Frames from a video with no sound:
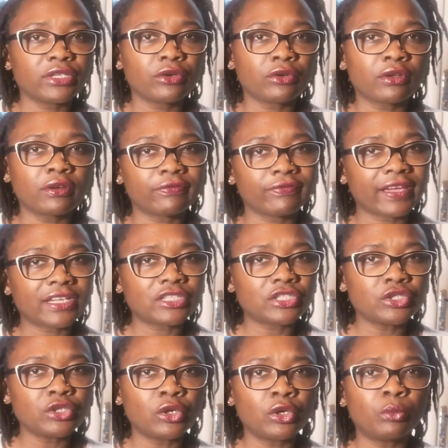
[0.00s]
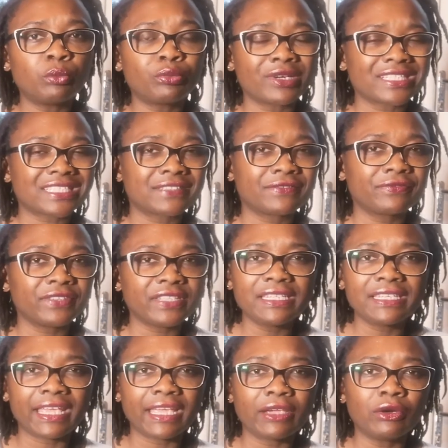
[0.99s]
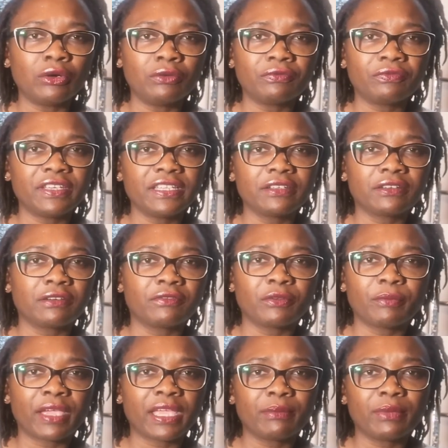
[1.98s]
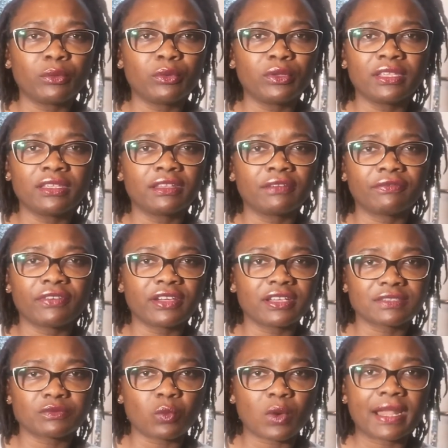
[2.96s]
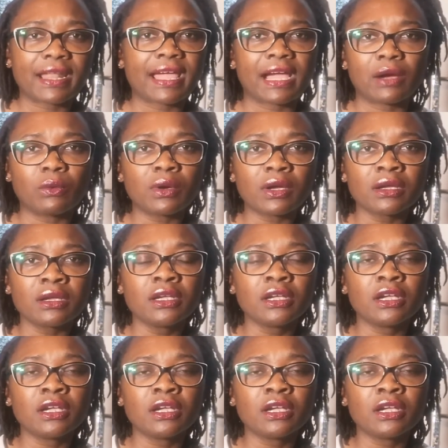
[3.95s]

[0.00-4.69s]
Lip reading: going to affect your breastfeeding or feeding of the baby within the first 1 hour.